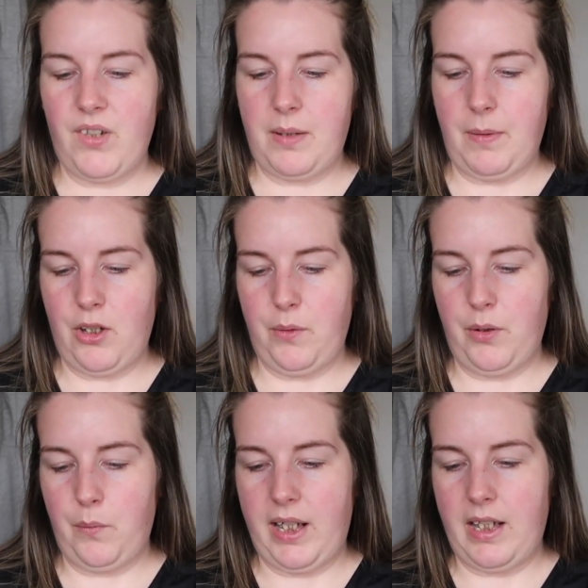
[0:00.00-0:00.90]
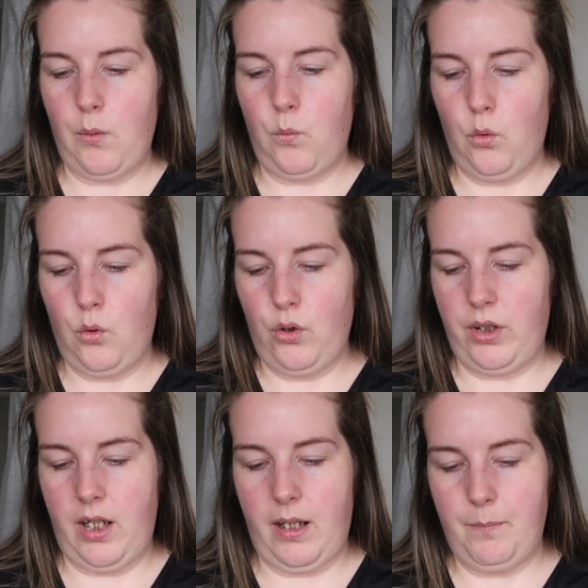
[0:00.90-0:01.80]
especially with the way they're
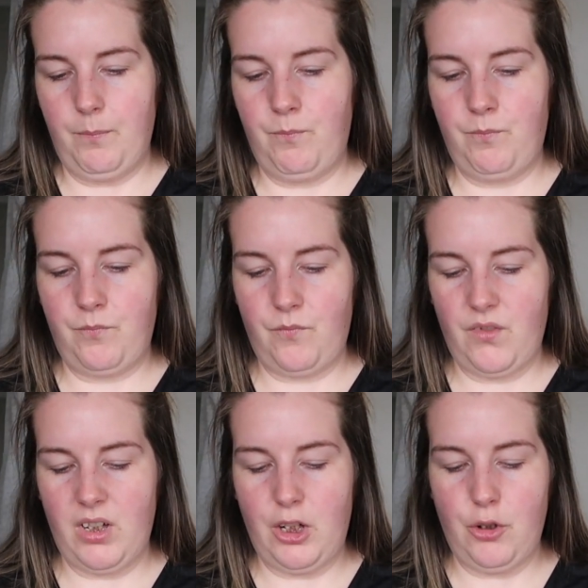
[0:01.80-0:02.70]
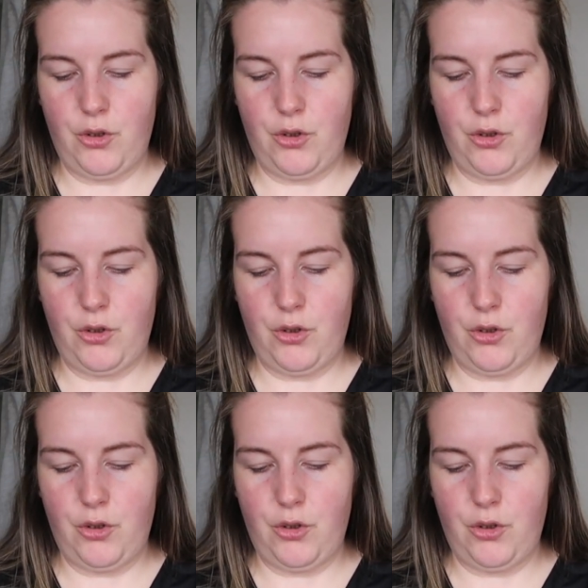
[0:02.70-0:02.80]
worn. You